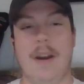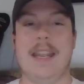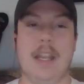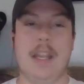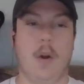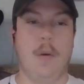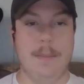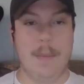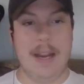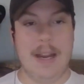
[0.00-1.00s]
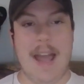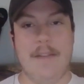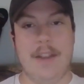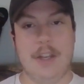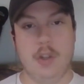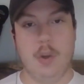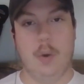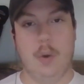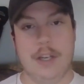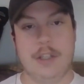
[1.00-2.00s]
he already might have a shoulder
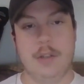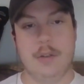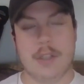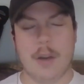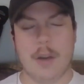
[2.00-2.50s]
issue. So,